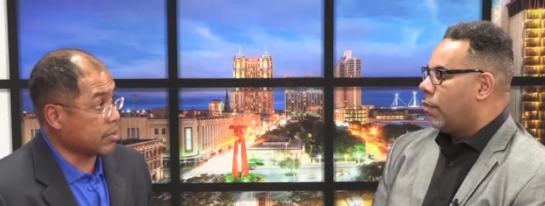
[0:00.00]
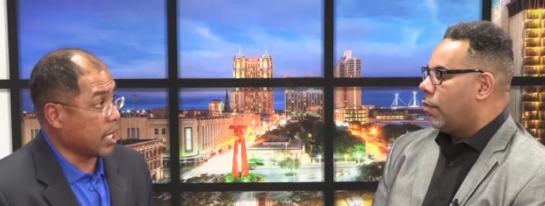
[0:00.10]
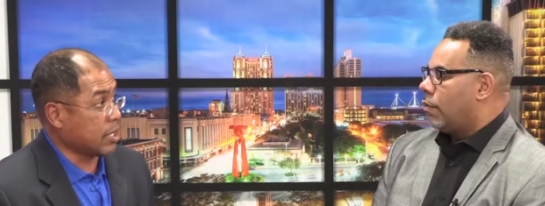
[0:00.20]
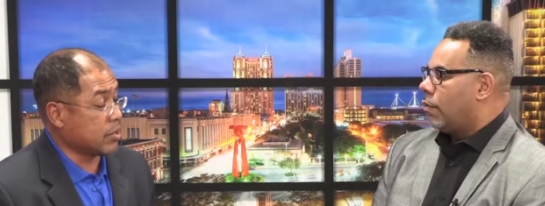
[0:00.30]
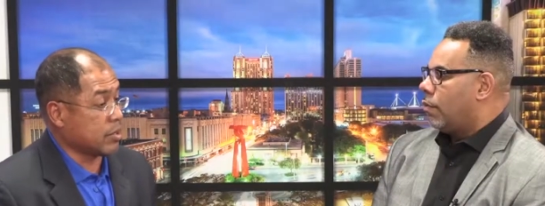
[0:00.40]
Speaker 1: east
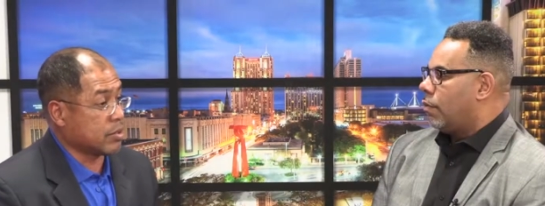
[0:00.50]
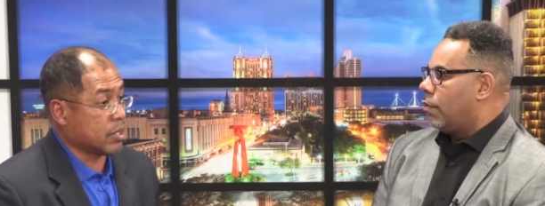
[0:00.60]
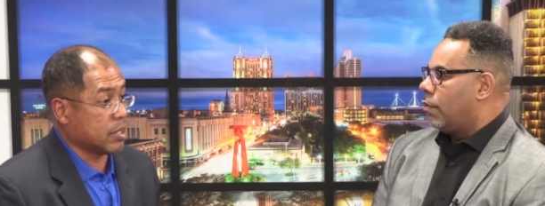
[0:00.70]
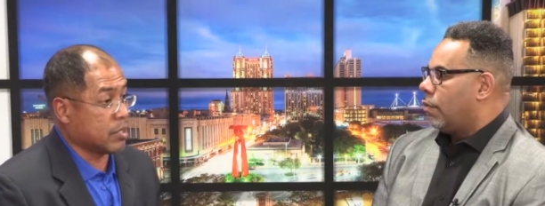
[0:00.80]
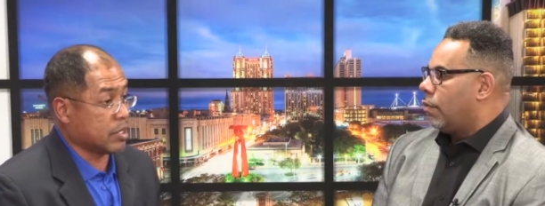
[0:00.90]
side
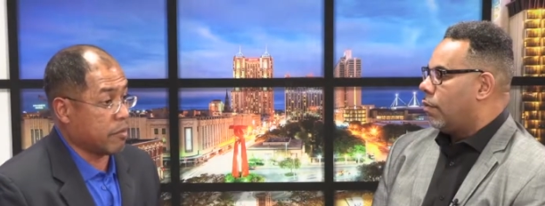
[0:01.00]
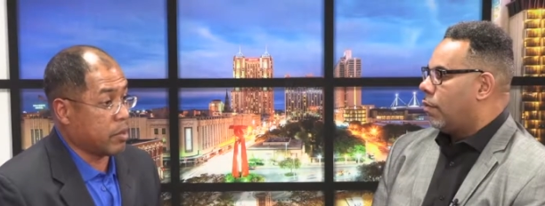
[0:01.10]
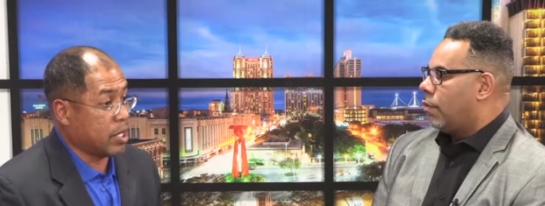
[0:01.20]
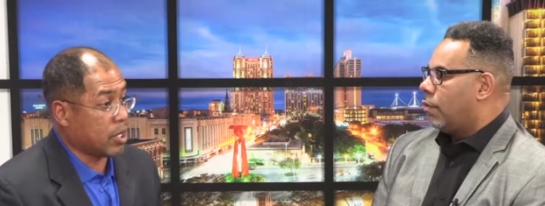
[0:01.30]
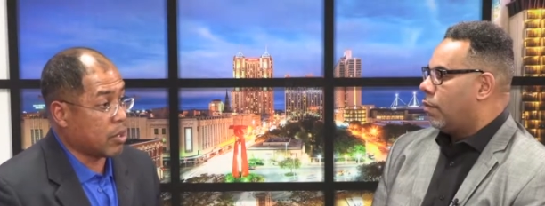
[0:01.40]
since uh, since
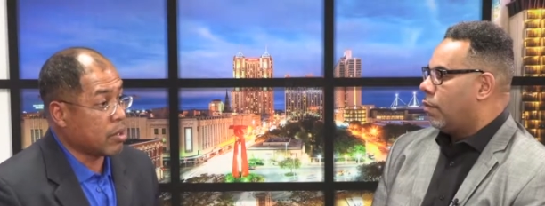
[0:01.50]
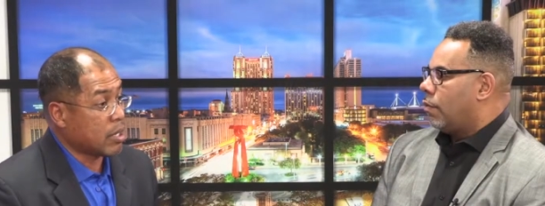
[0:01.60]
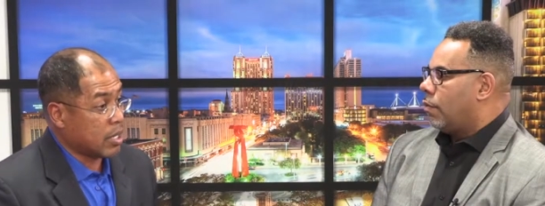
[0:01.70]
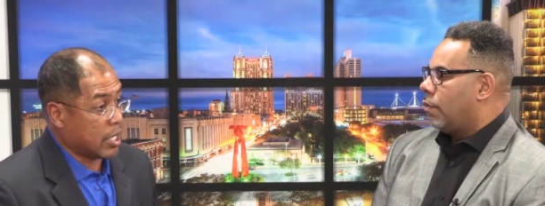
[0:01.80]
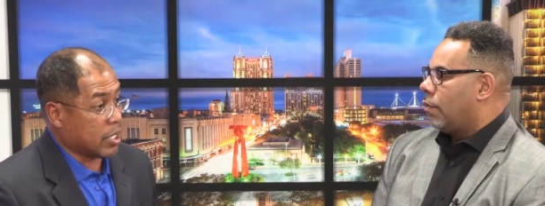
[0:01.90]
I've been here
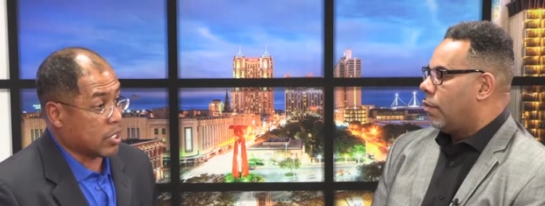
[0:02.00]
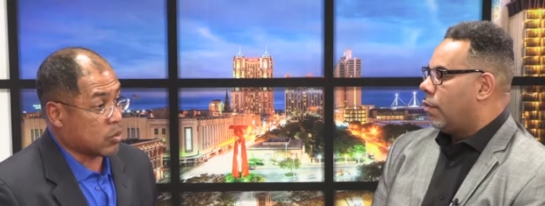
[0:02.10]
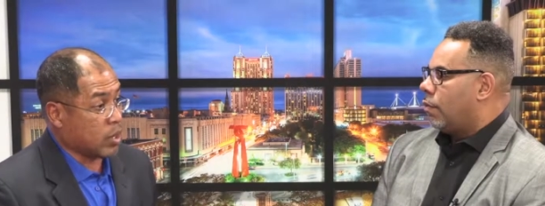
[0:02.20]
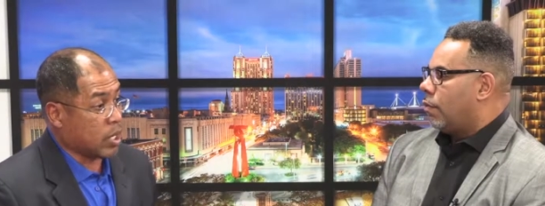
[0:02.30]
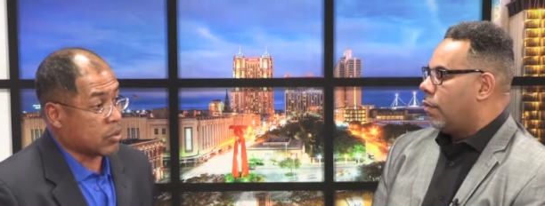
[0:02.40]

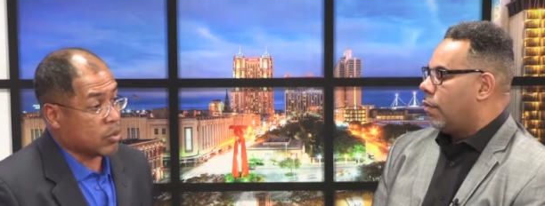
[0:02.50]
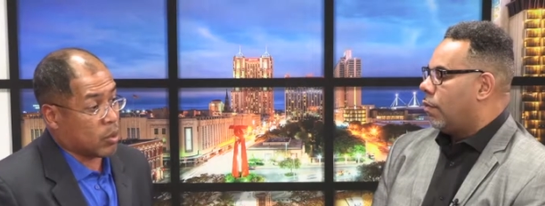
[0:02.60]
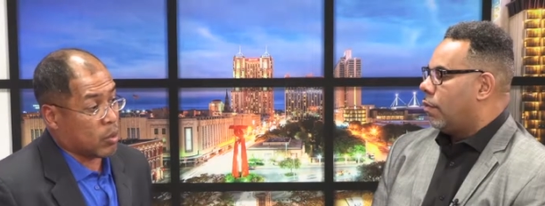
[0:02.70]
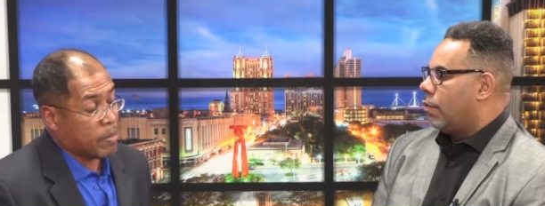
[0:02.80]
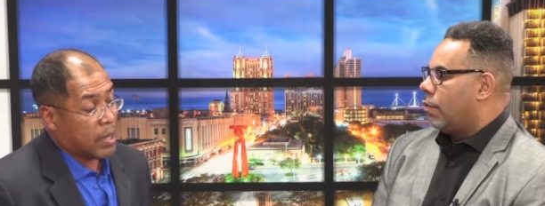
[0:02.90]
as well.
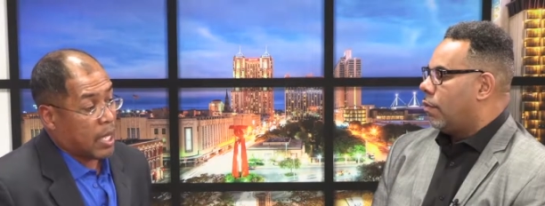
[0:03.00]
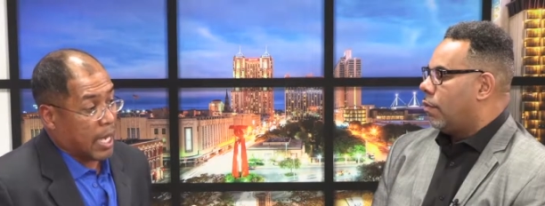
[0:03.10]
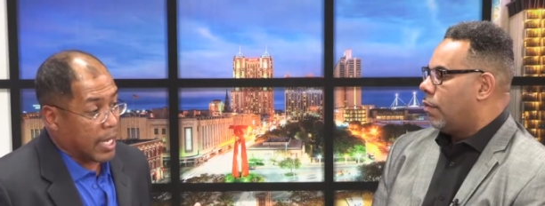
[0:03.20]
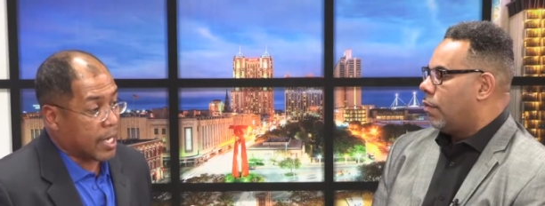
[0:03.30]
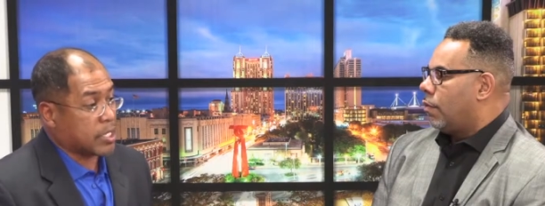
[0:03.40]
So
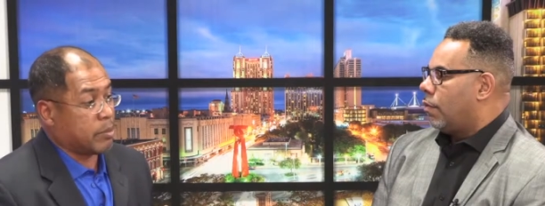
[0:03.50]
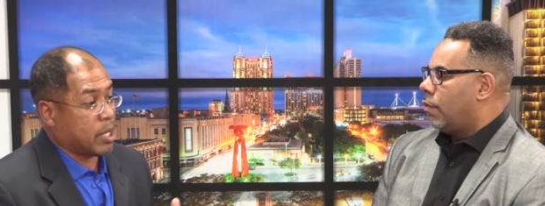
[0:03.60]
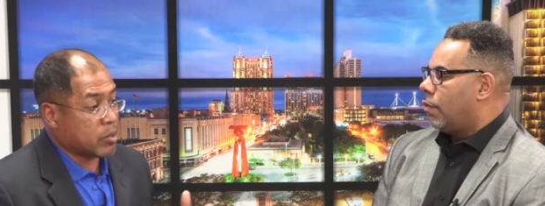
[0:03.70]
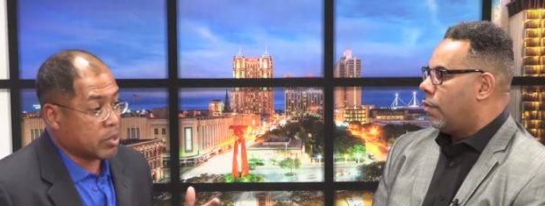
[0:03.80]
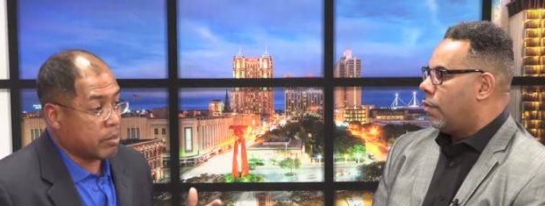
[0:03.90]
I'd like to
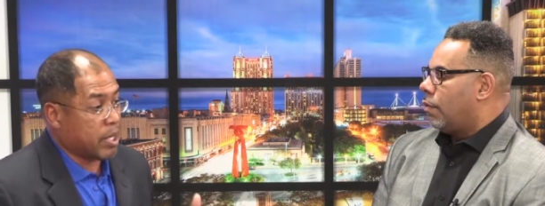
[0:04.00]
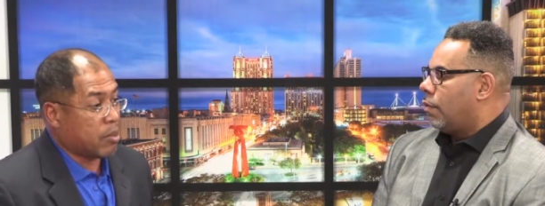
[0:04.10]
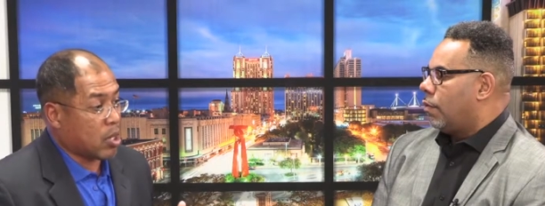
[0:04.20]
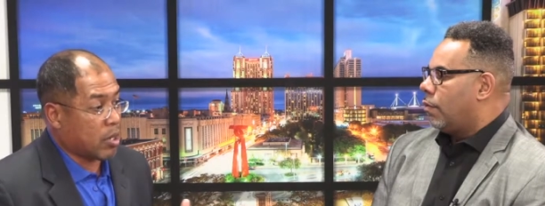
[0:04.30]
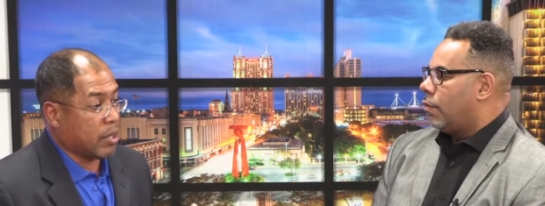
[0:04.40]
be able to be
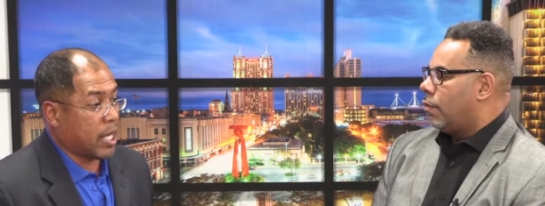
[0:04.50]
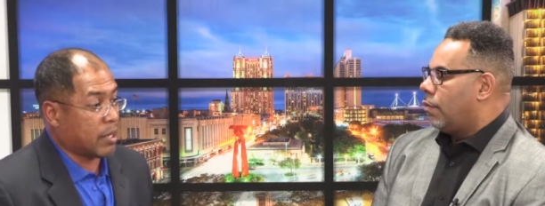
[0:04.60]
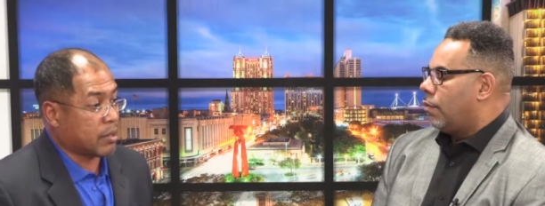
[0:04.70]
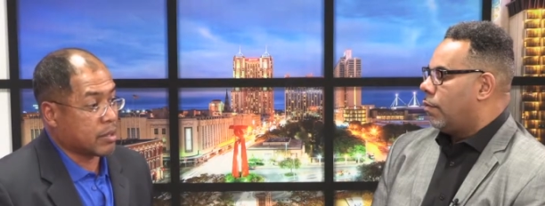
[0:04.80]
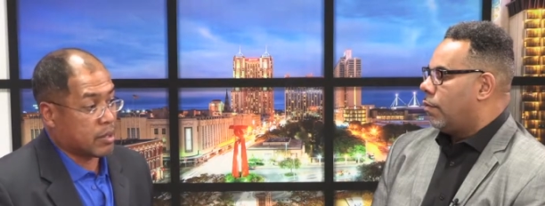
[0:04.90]
part of
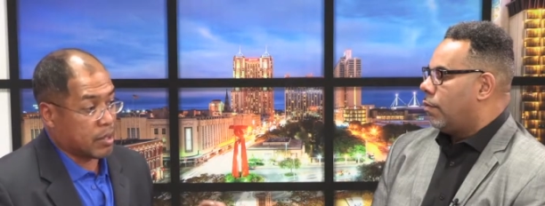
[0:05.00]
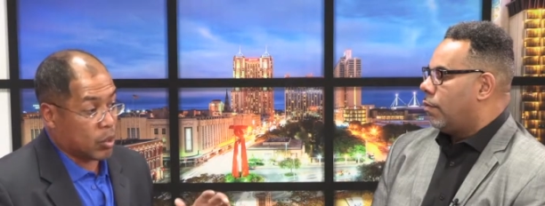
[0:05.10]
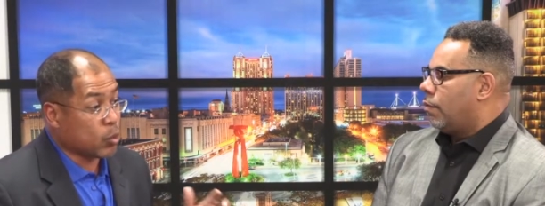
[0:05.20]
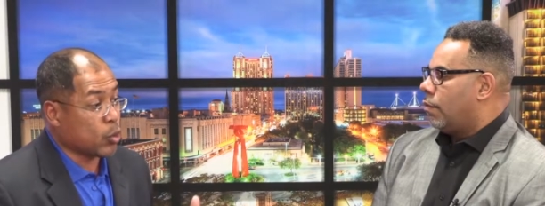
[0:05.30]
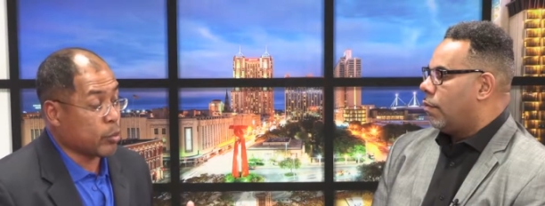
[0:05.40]
that
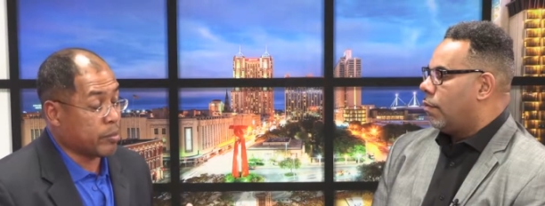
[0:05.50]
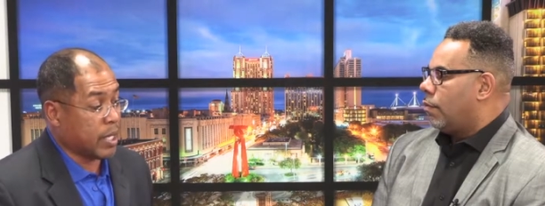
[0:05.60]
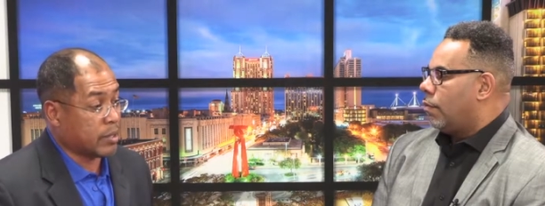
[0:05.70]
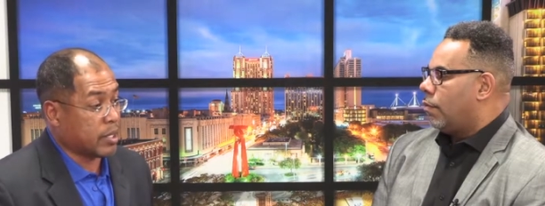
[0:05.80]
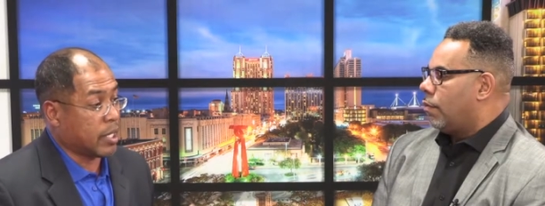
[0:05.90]
group
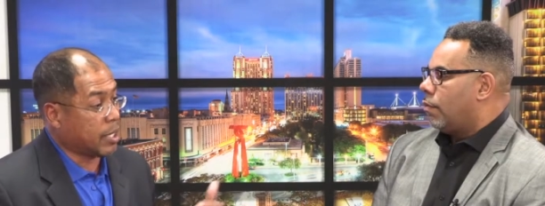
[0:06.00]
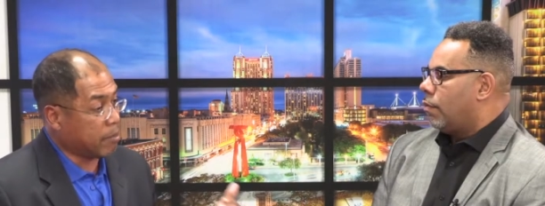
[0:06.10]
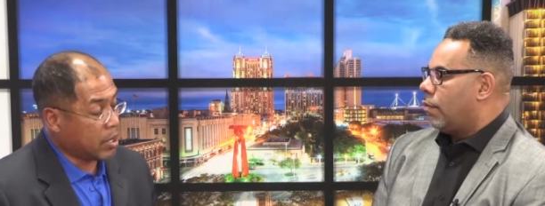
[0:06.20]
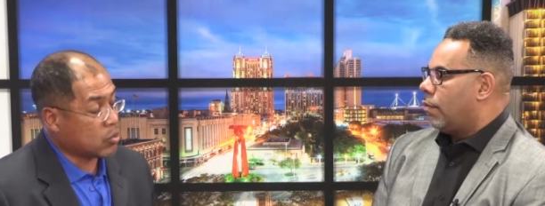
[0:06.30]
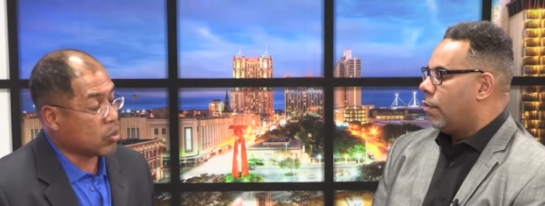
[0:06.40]
that, that,
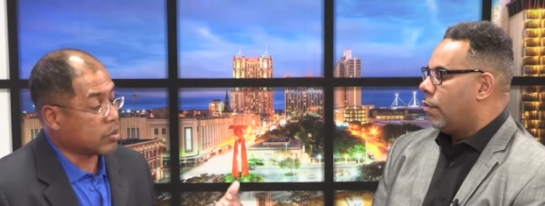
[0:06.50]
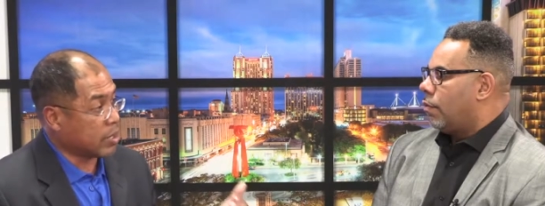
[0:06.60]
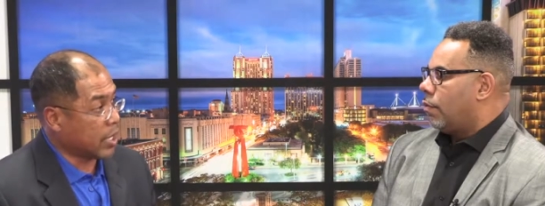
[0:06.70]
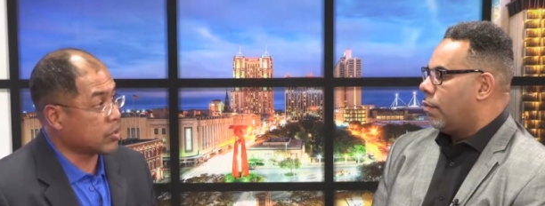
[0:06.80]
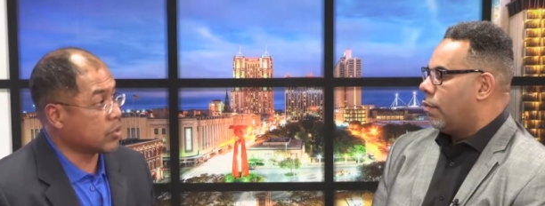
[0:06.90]
that mentors the